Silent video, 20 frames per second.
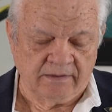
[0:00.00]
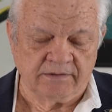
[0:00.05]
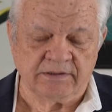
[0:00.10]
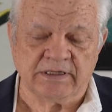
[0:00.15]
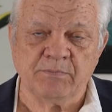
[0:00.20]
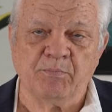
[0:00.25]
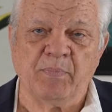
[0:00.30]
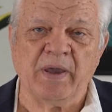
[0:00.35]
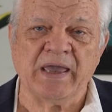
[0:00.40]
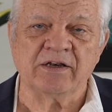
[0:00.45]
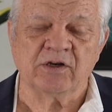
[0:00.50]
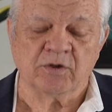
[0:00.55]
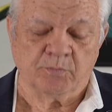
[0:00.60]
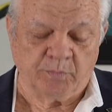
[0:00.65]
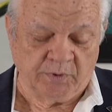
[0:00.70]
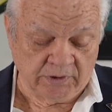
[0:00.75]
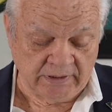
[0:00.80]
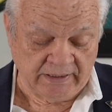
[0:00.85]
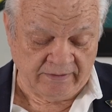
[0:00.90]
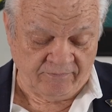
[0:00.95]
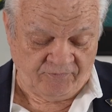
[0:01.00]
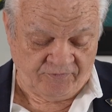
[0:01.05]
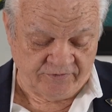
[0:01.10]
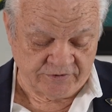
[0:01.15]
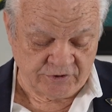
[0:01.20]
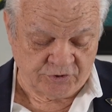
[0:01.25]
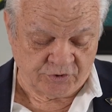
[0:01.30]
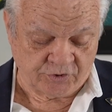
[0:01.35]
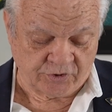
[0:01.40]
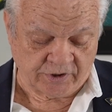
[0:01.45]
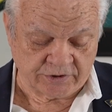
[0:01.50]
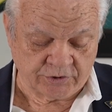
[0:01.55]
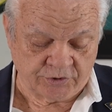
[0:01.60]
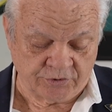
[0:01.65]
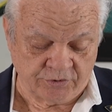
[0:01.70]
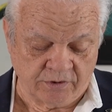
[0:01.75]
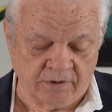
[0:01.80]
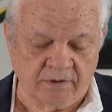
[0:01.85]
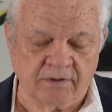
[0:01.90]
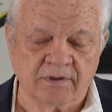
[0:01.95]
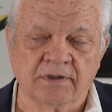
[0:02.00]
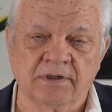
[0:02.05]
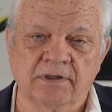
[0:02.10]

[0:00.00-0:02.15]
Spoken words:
dependable infrastructure,